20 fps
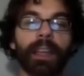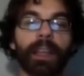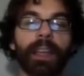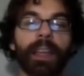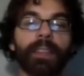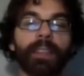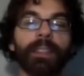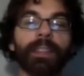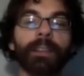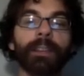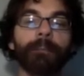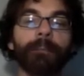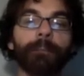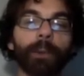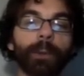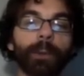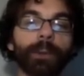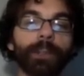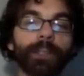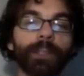and the
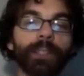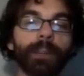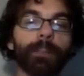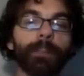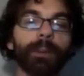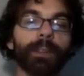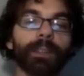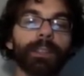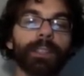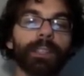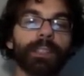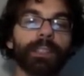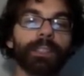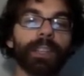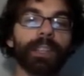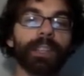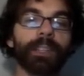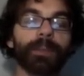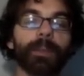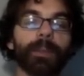inversion number is going to
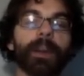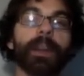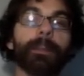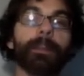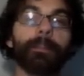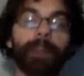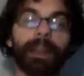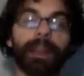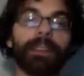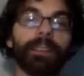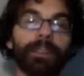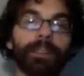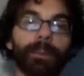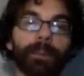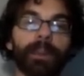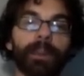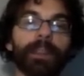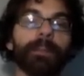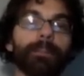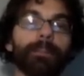change by minus
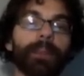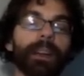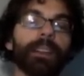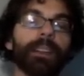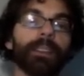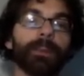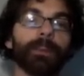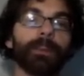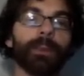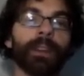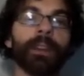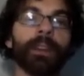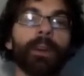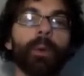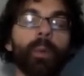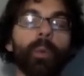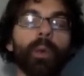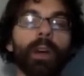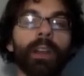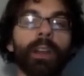3, minus 1,
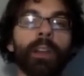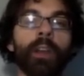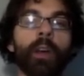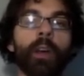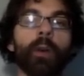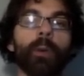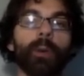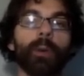1, or